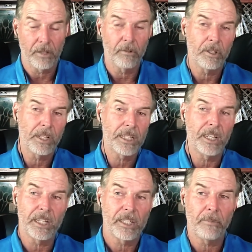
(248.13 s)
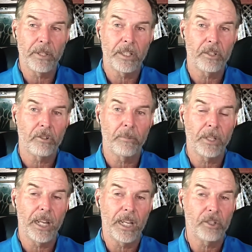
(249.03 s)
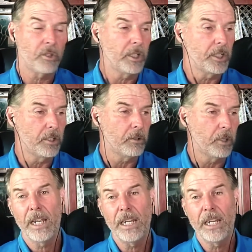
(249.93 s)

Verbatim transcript: So that's not something that Trump can actually do.